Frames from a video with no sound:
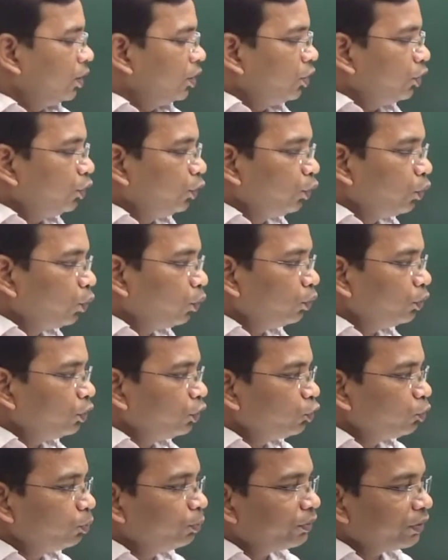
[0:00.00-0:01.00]
No
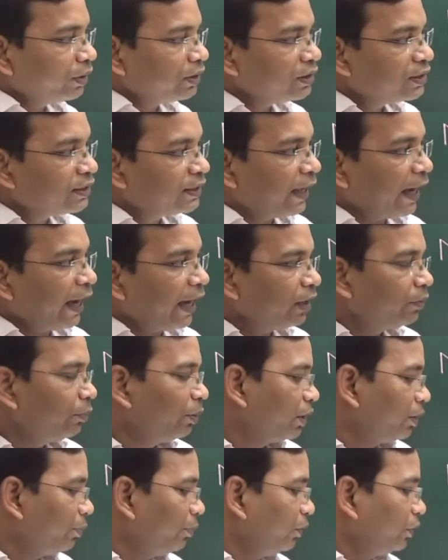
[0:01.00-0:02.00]
numerals can
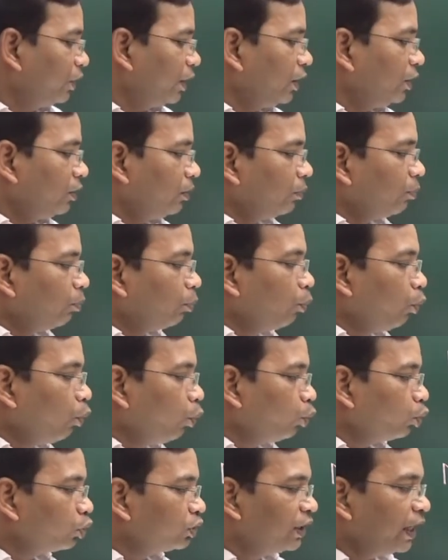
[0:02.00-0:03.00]
be repeated
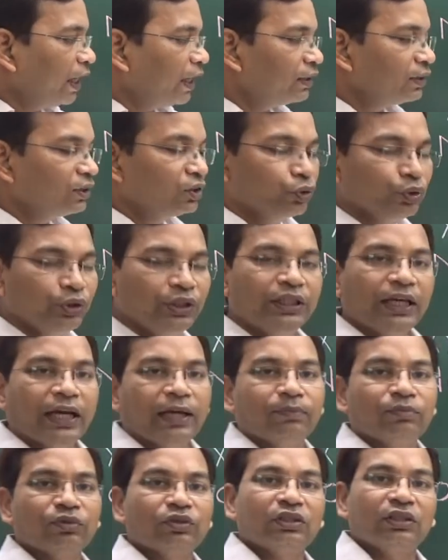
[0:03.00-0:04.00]
more than 3
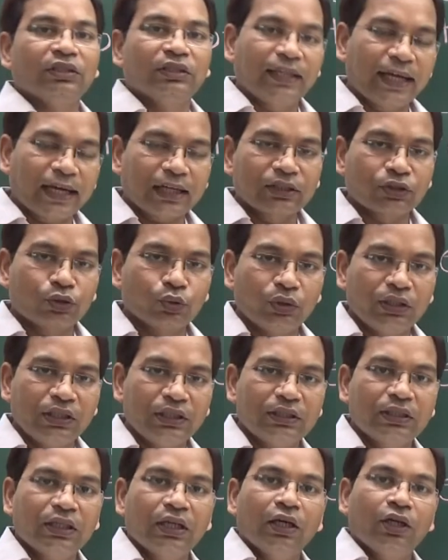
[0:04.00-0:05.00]
times. Next rule
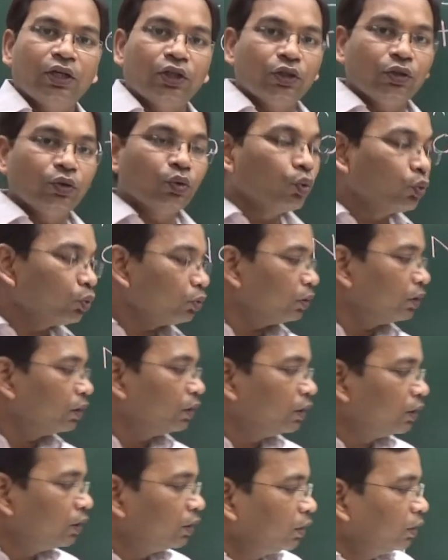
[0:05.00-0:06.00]
is, no
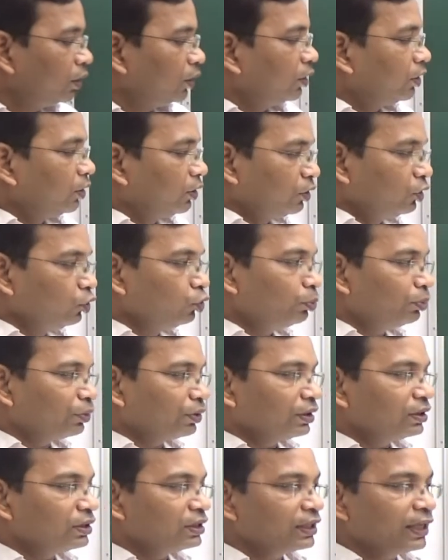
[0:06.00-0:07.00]

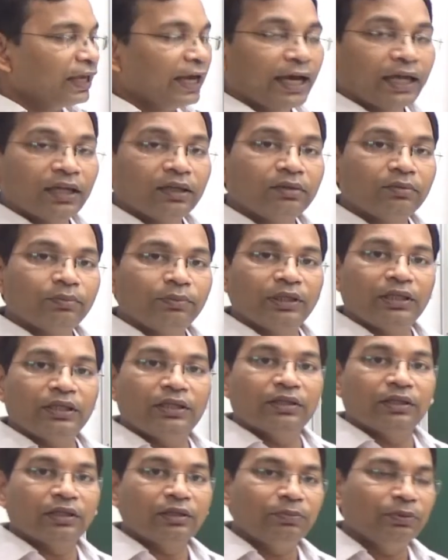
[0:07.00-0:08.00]
numerals can
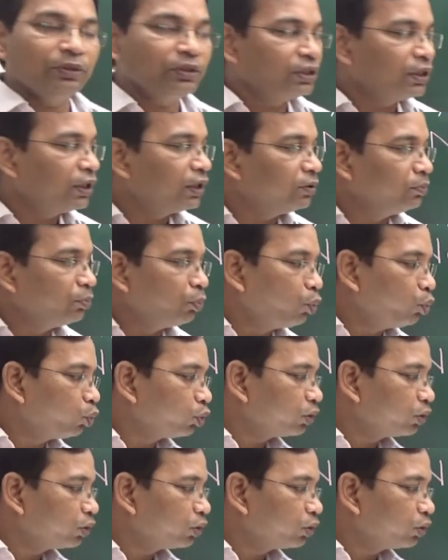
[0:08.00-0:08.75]
be repeated more